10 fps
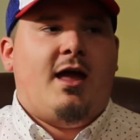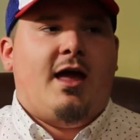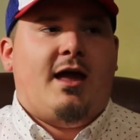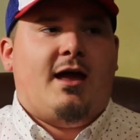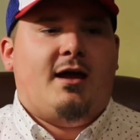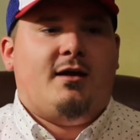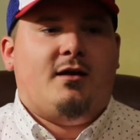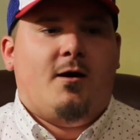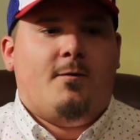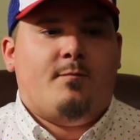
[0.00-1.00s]
and
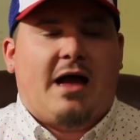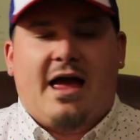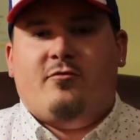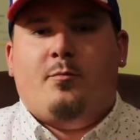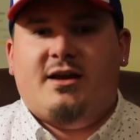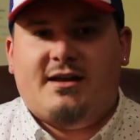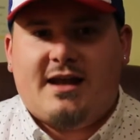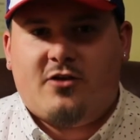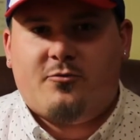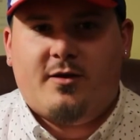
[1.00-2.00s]
I have a big
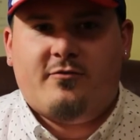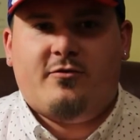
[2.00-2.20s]
announcement